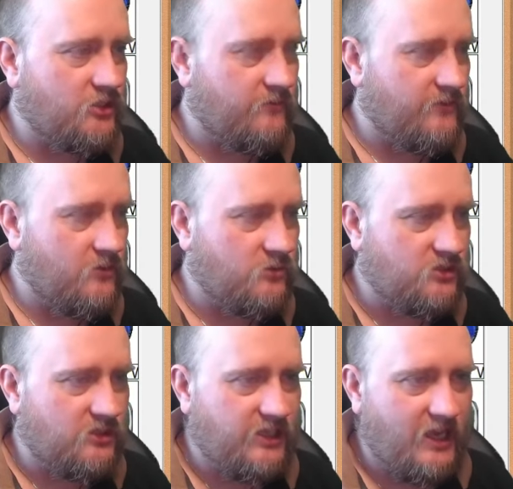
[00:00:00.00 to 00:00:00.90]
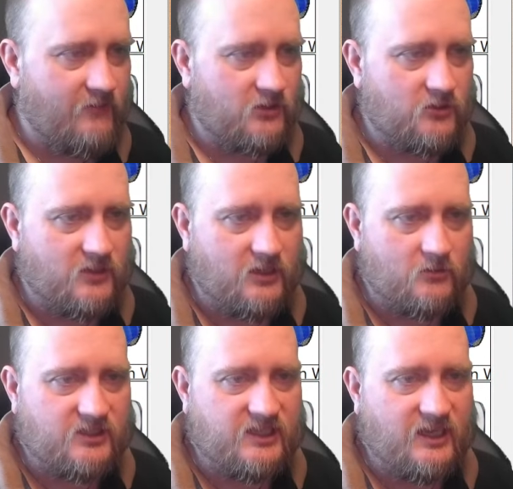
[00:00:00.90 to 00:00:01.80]
of those gave us. You can now
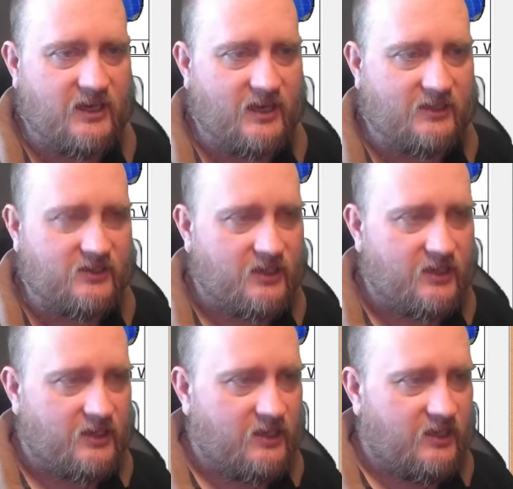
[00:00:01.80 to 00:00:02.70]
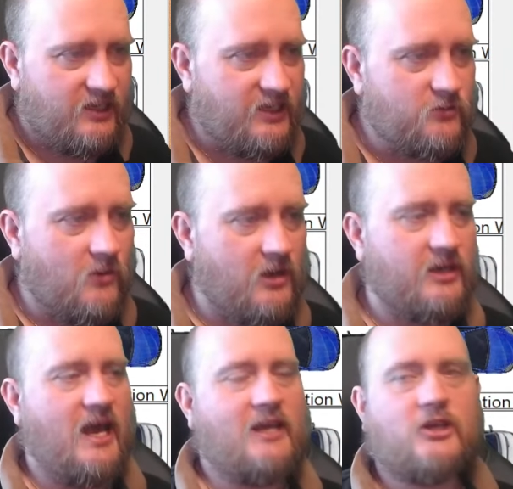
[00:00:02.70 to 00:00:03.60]
see that this one
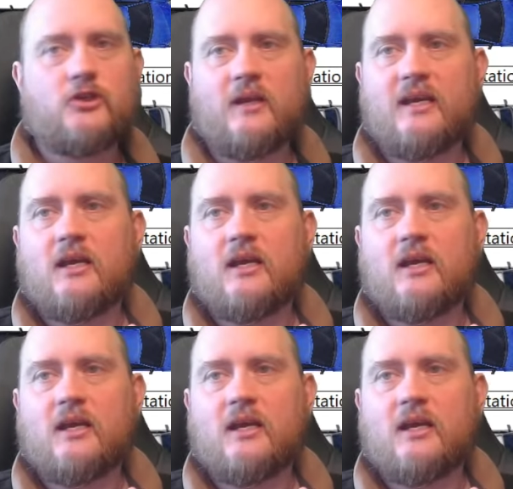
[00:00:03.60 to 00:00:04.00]
actually